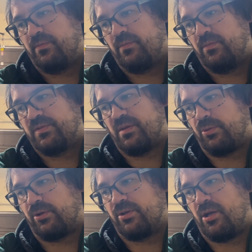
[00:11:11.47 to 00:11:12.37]

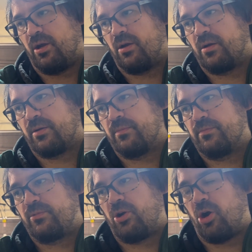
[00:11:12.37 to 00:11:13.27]
similar year
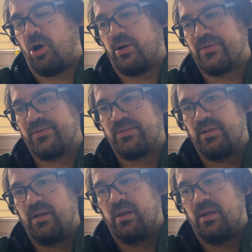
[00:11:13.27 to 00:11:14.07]
cars